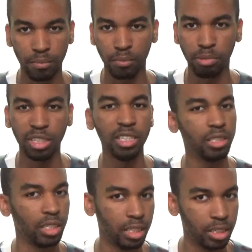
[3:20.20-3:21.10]
please
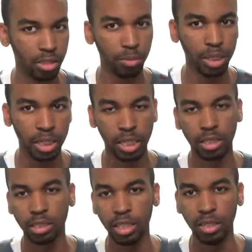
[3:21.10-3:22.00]
send it to me in
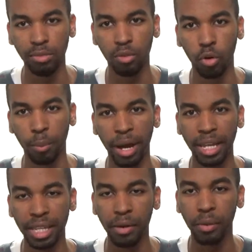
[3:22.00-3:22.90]
CD
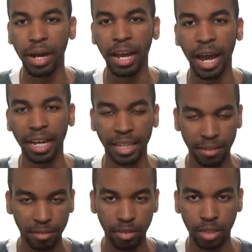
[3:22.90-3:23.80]
format. That way I
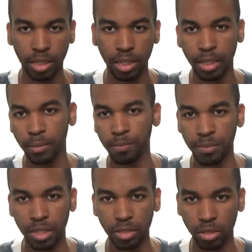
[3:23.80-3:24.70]
can
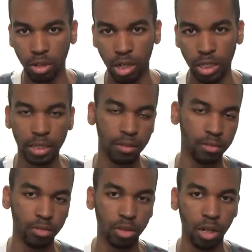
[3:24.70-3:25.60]
install it,
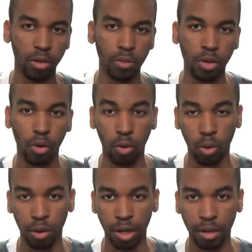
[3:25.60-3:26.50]

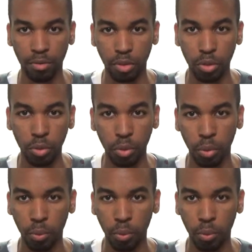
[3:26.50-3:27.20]
or if you